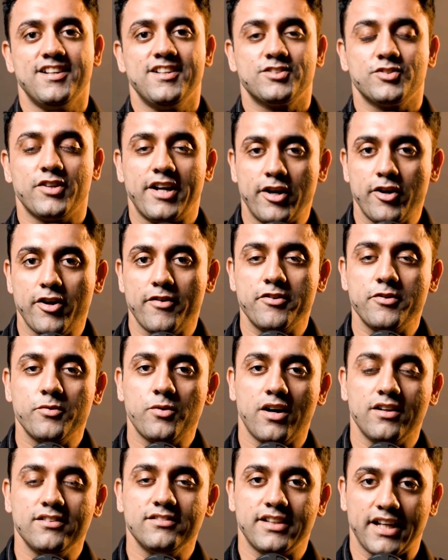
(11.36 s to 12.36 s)
So hello
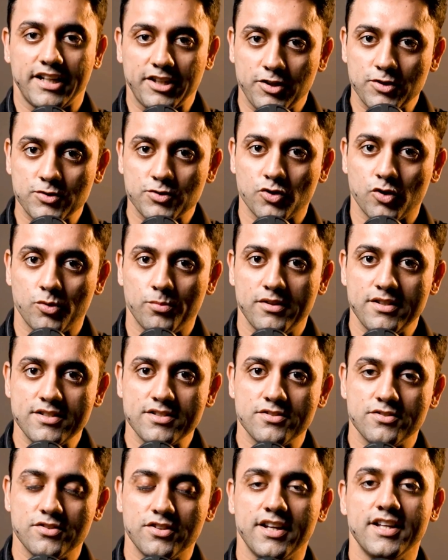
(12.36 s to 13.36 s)
everyone, thank you so much.
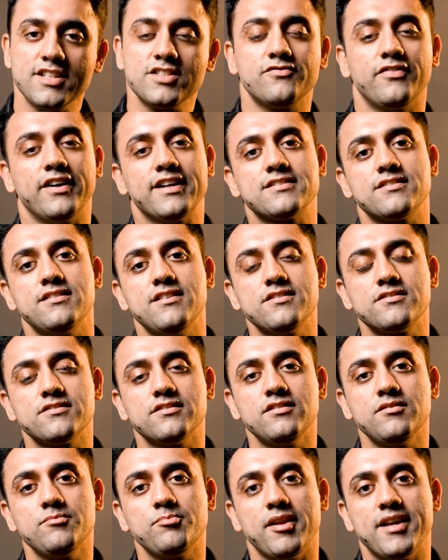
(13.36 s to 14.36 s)
So yes,
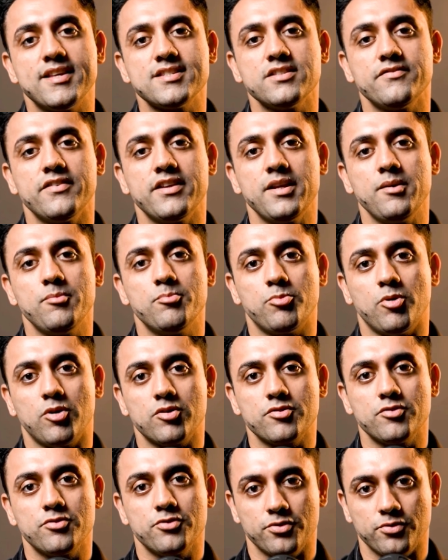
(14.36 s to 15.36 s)
vaccination plays a very
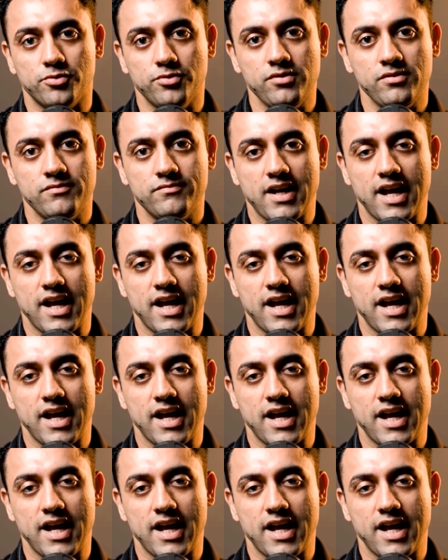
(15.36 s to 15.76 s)
important role.